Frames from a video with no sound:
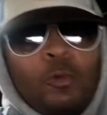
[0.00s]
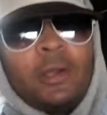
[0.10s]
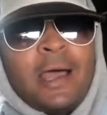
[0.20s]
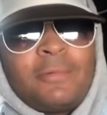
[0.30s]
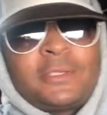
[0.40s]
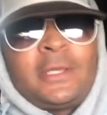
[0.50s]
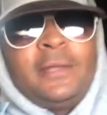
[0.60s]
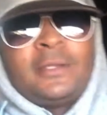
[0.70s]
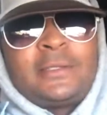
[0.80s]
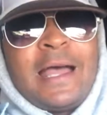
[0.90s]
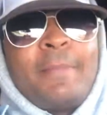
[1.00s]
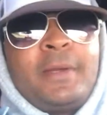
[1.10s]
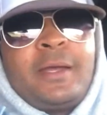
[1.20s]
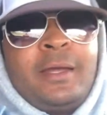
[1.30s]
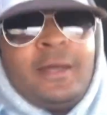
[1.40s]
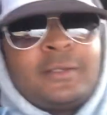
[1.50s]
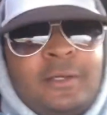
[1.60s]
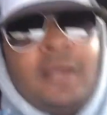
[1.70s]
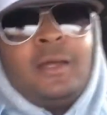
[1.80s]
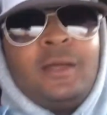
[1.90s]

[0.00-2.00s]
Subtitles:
what I was saying, the topic at hand today,